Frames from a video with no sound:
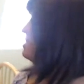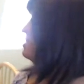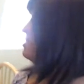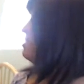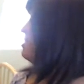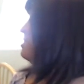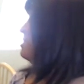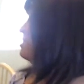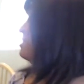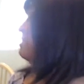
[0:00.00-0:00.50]

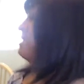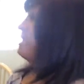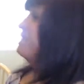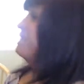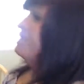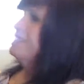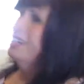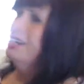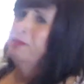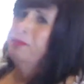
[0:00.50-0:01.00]
sauce. They're
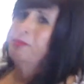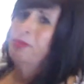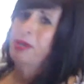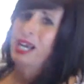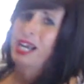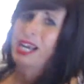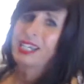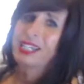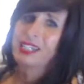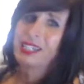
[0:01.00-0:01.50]
inside
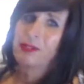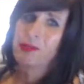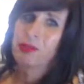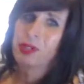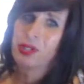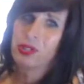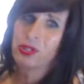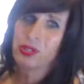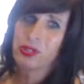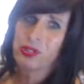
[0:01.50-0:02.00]
packing up
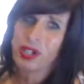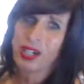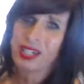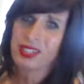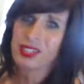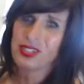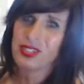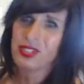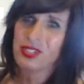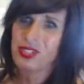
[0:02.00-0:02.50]
their
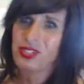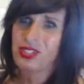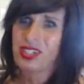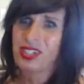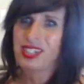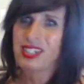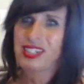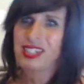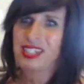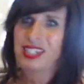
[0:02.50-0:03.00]
drugs and
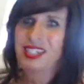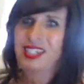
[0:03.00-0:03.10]
shit.